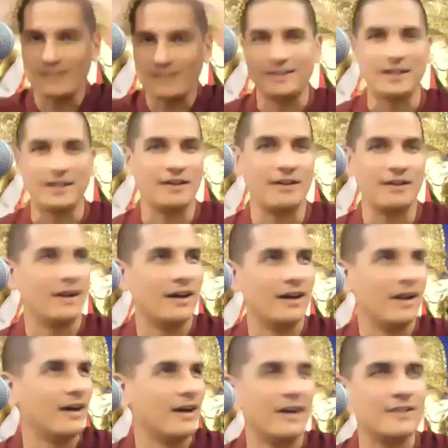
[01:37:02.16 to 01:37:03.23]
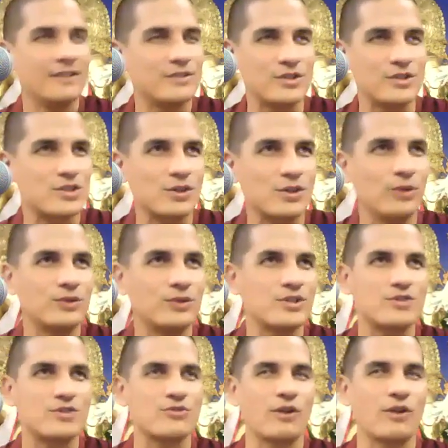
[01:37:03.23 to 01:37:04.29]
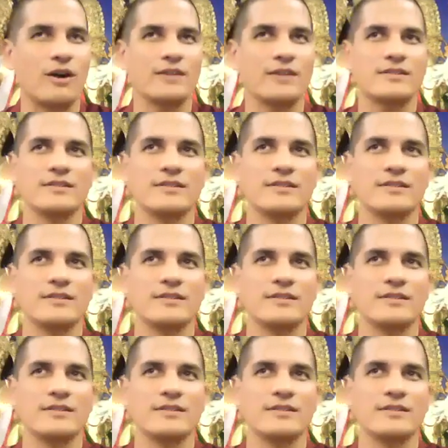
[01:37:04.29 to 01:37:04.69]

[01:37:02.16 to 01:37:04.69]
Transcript: you know, just so distraught.